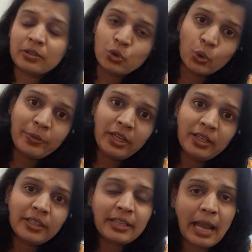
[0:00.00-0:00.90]
Gobi,
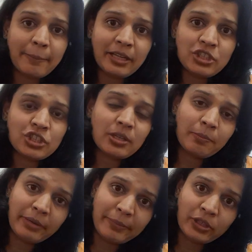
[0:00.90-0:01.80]
cabbage,
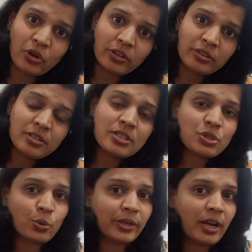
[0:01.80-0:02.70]
baby corn,
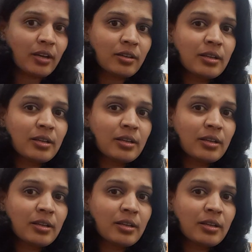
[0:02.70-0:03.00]
soya,